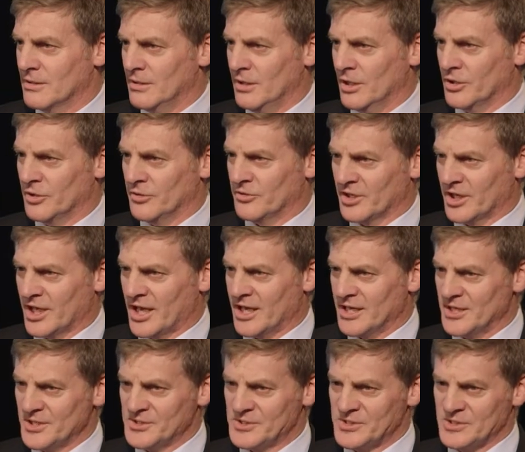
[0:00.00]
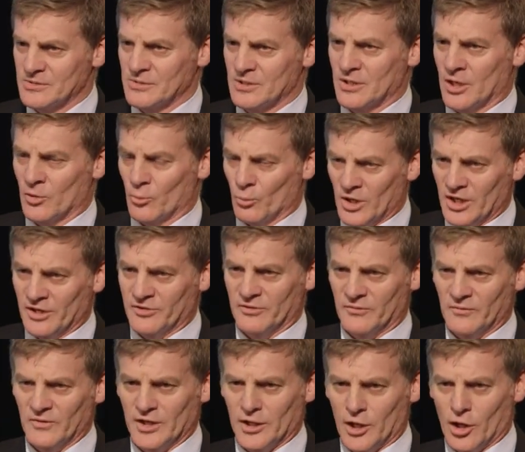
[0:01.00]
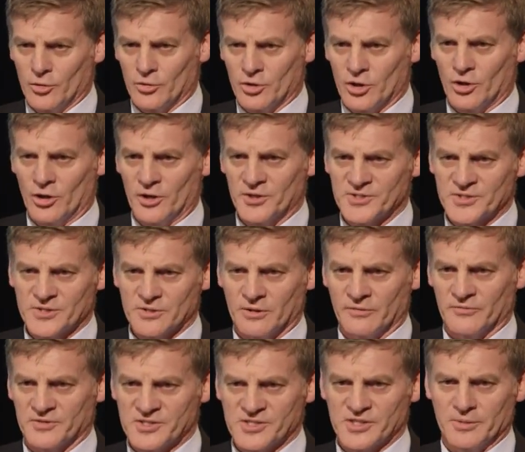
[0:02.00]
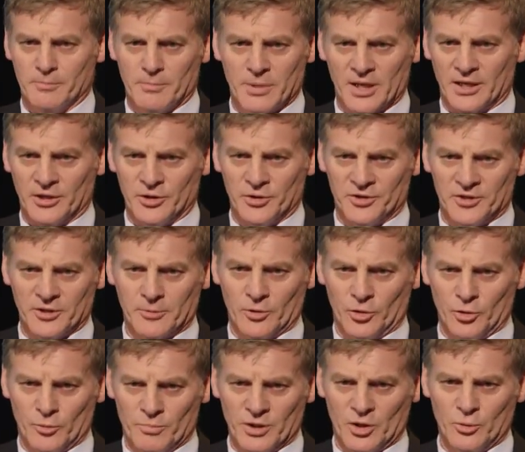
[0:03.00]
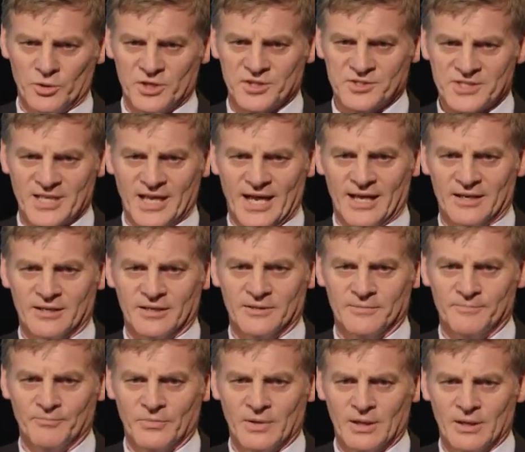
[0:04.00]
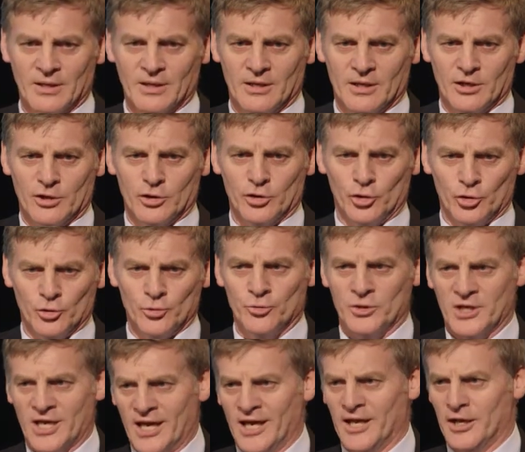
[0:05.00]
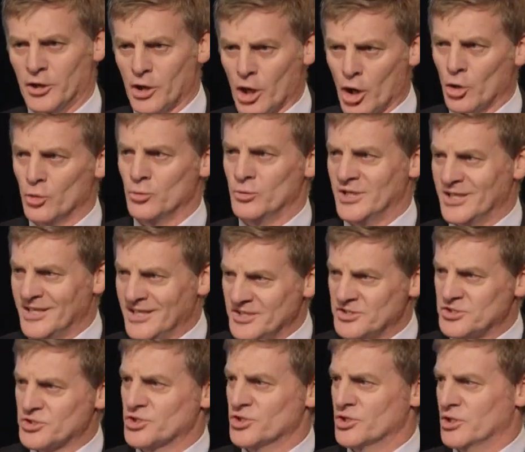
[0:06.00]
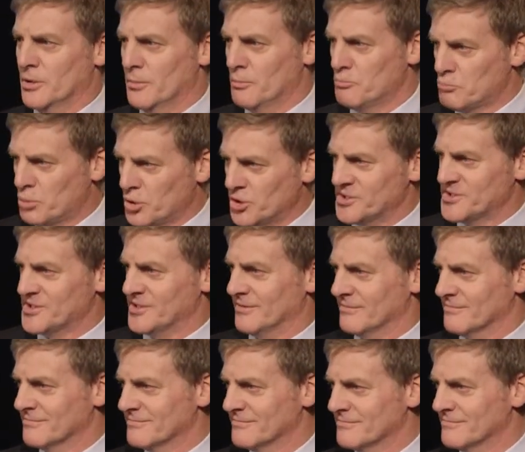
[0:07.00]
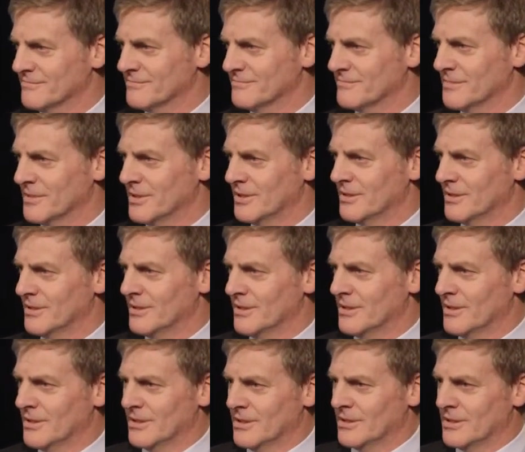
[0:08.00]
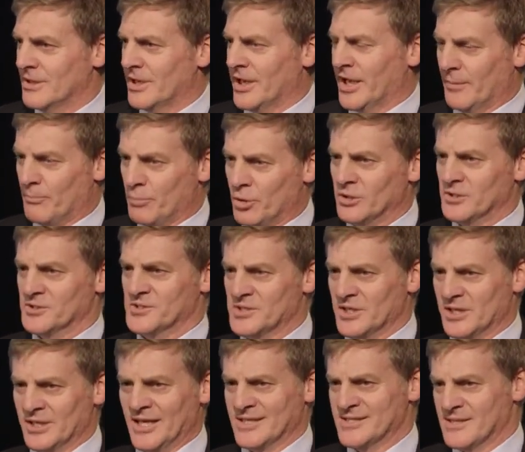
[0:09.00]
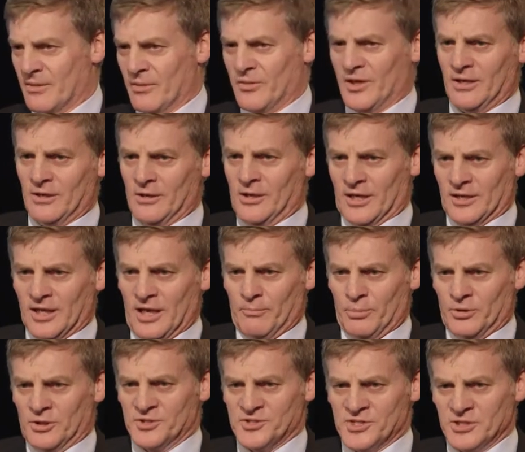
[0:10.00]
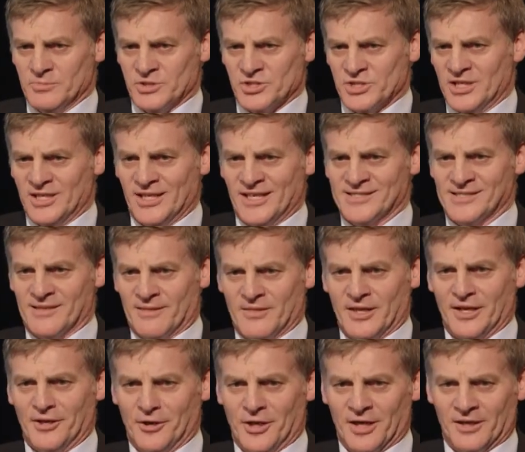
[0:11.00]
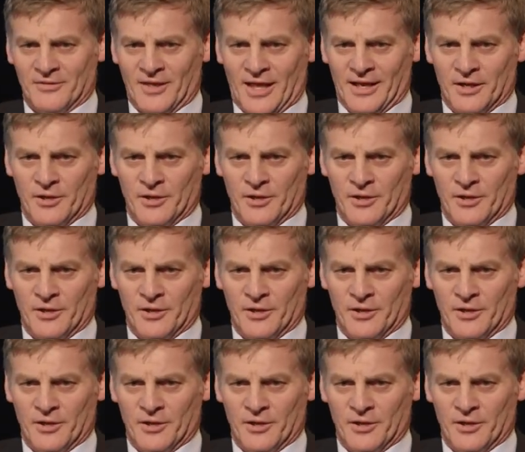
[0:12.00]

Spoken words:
In today's relatively low cost of assembling ubiquitous data, you can know each person. And our policy doesn't think like, our policy machine doesn't think like that.